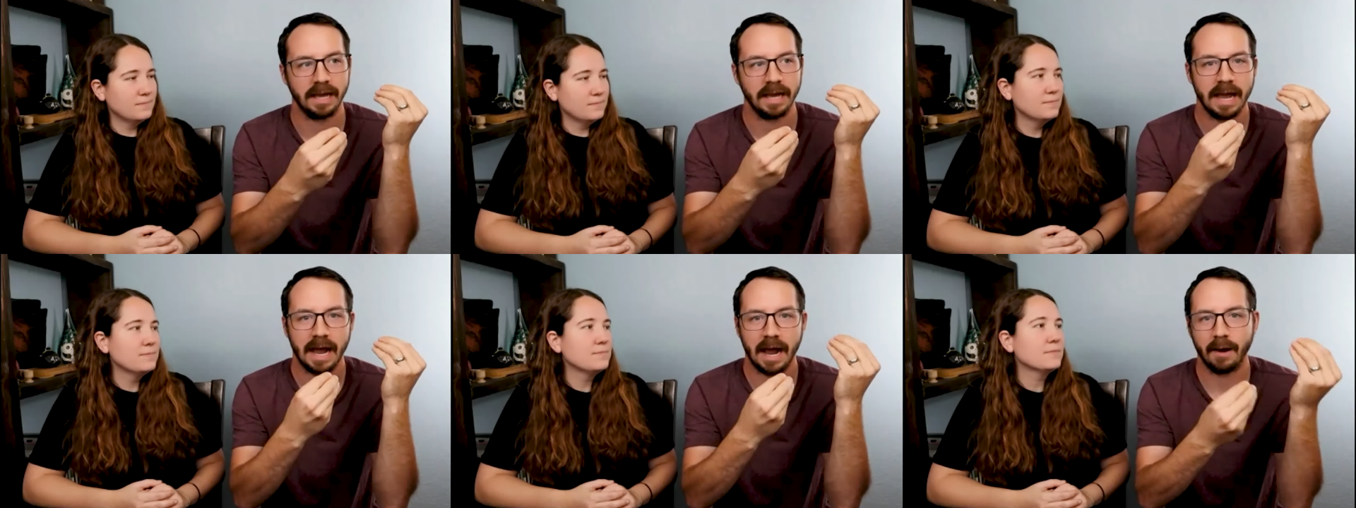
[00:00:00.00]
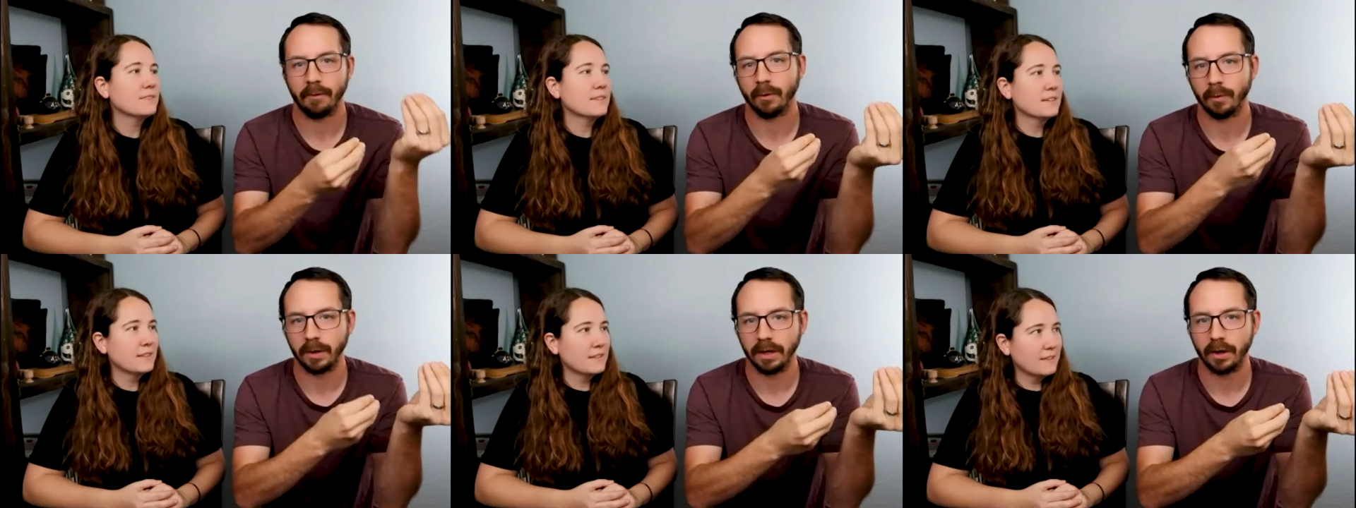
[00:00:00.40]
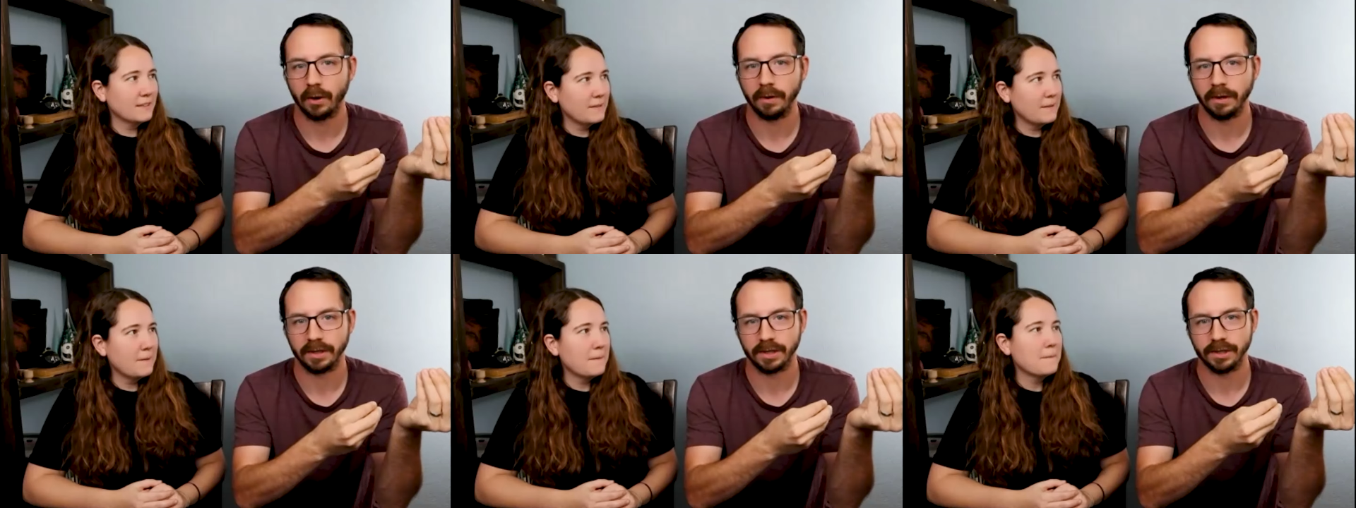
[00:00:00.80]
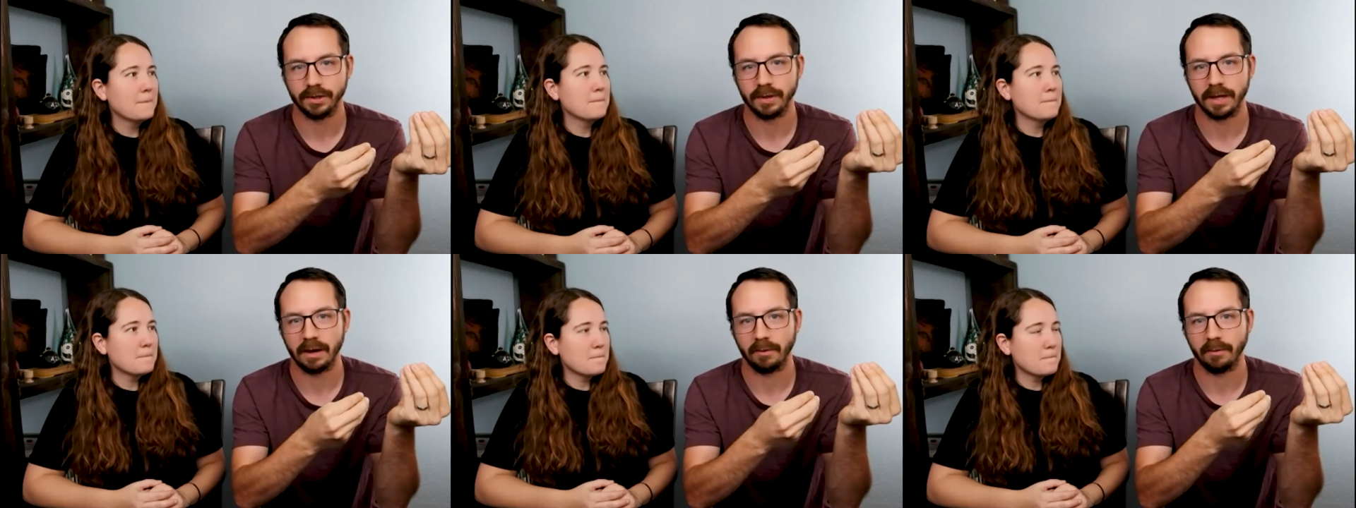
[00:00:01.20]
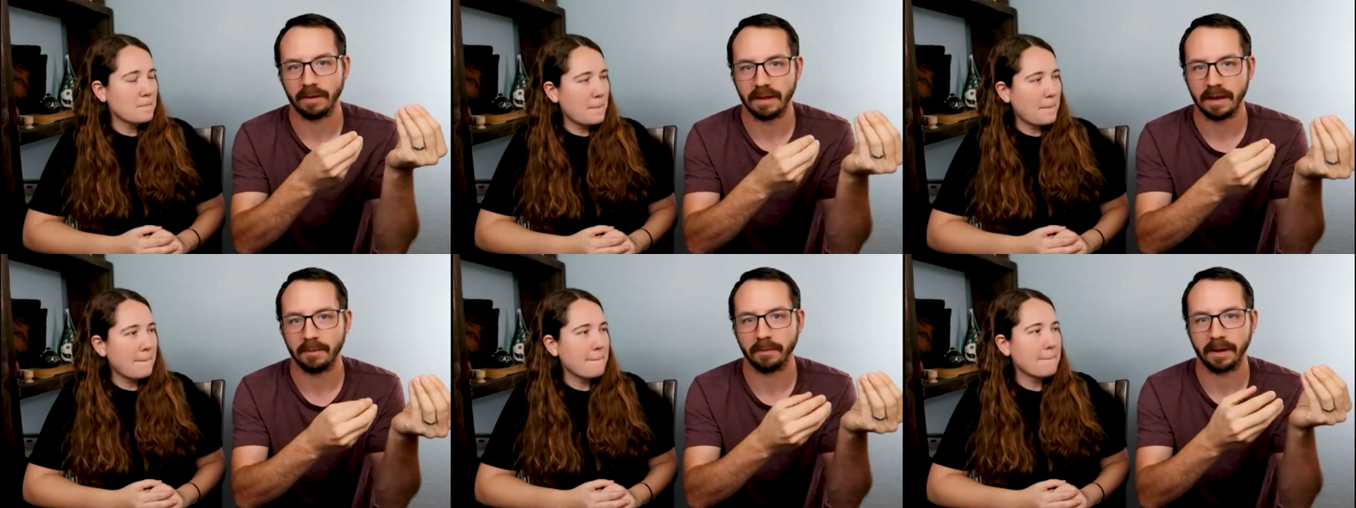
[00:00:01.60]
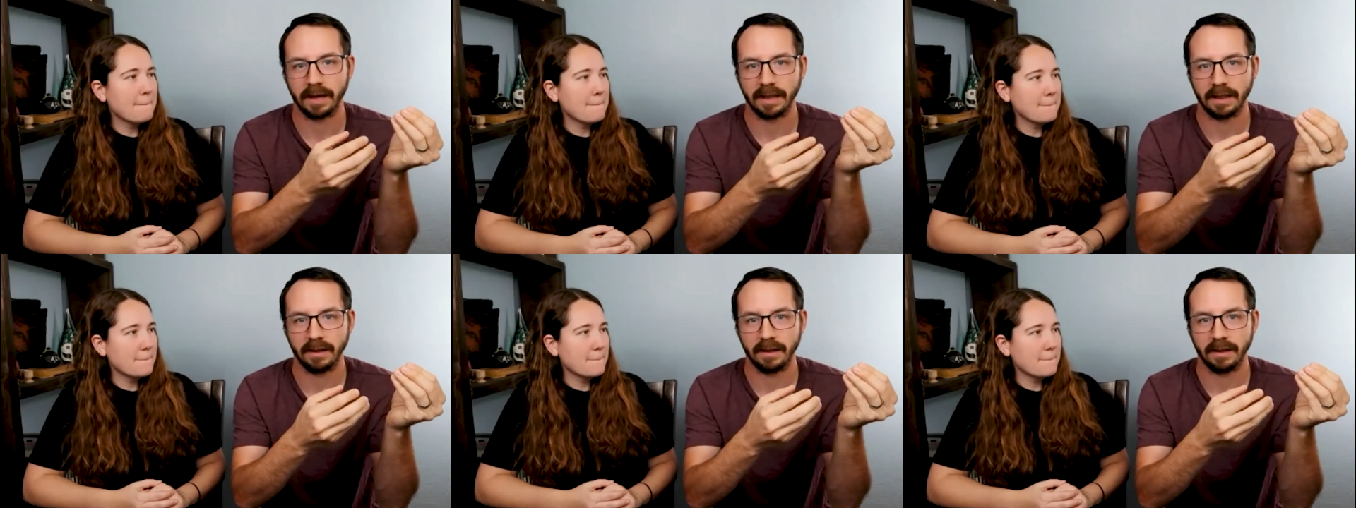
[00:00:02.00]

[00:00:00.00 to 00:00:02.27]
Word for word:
Speaker 1: how are we going to do that with them like